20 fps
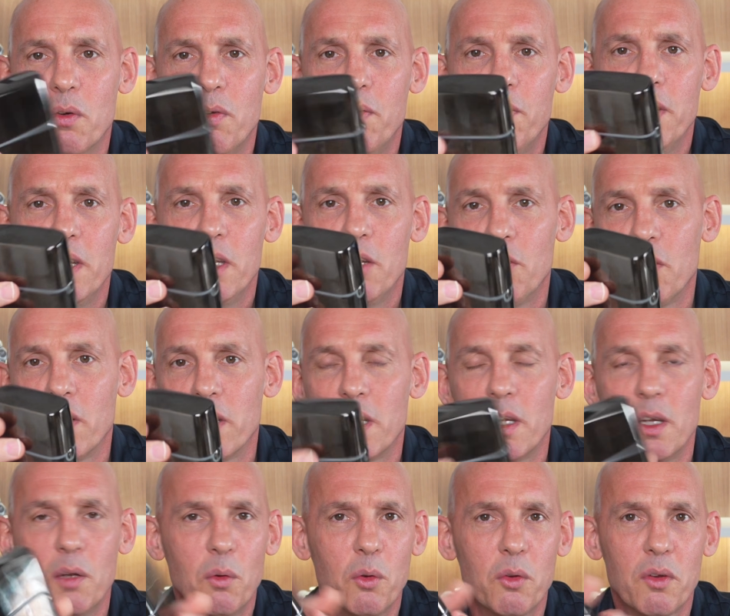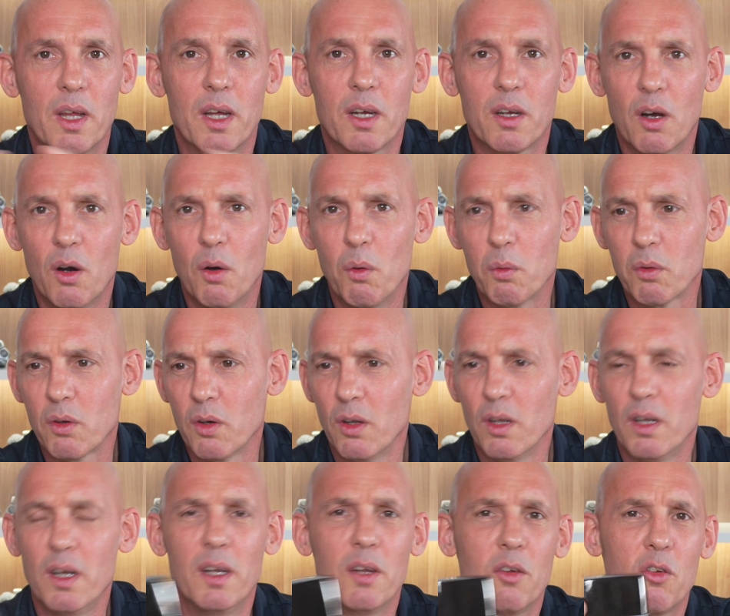finish on it. You always get a gold
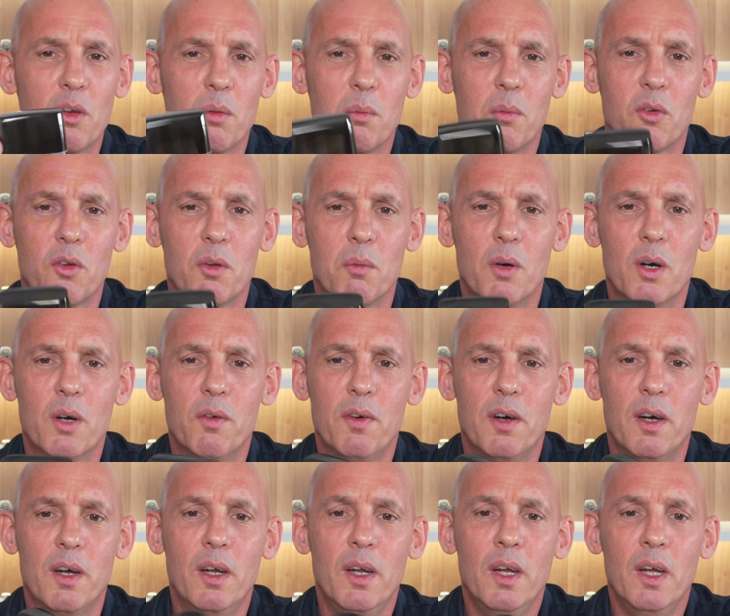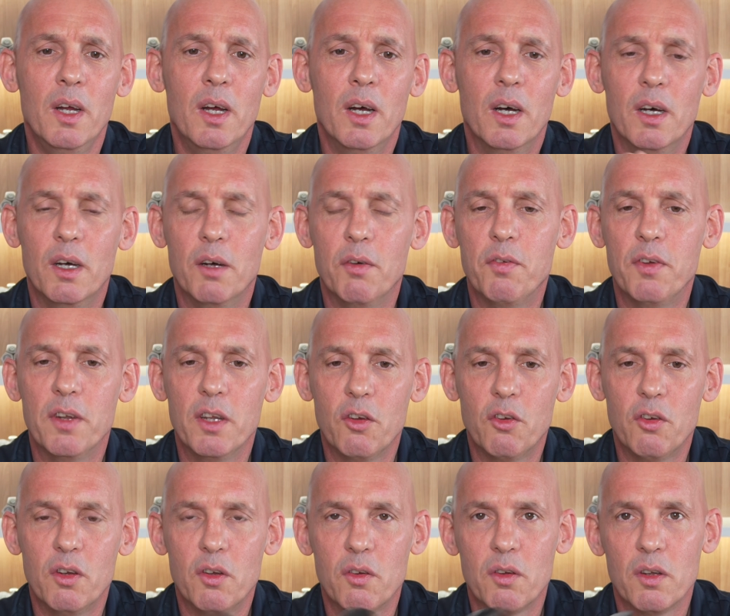colour and some other
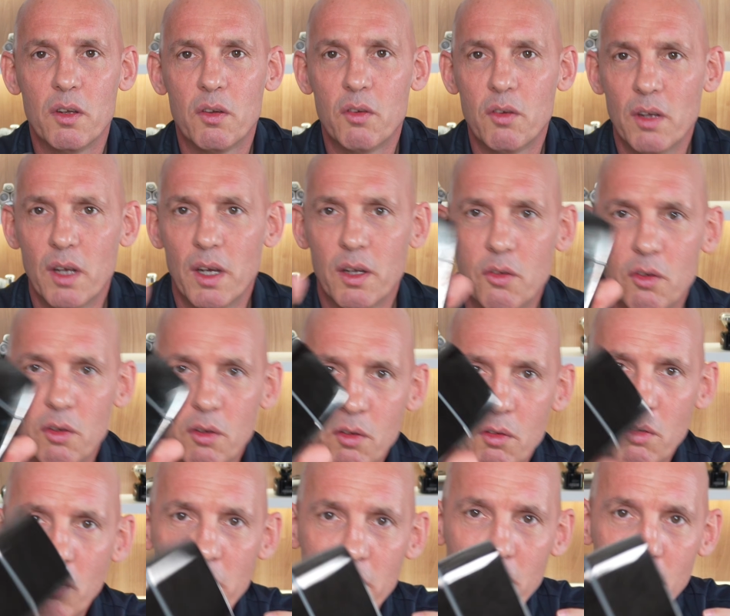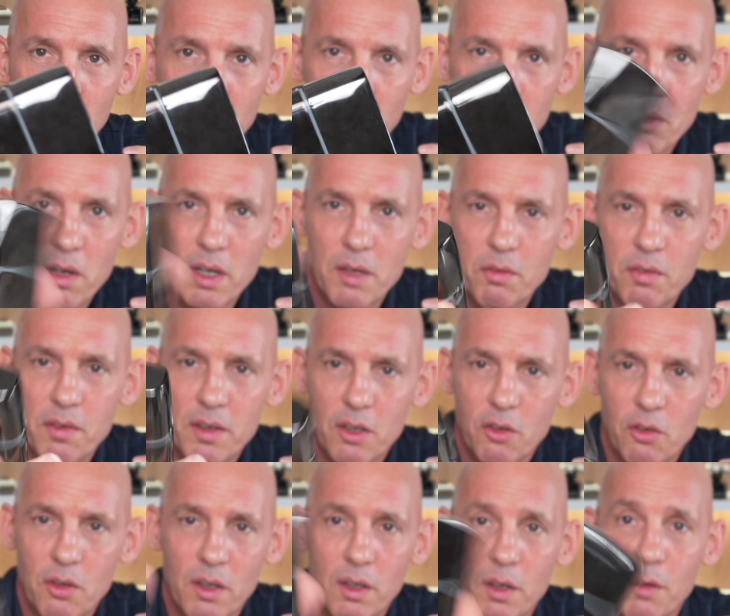finishes, and it's got a great
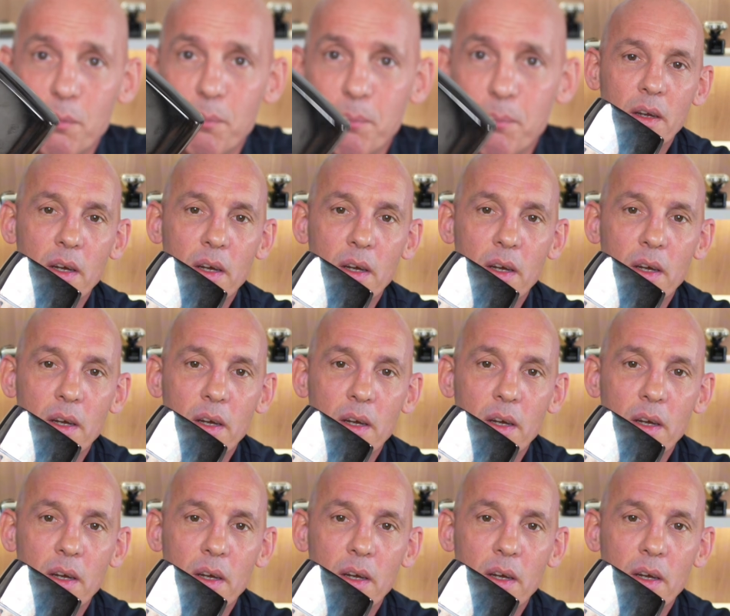finish on it.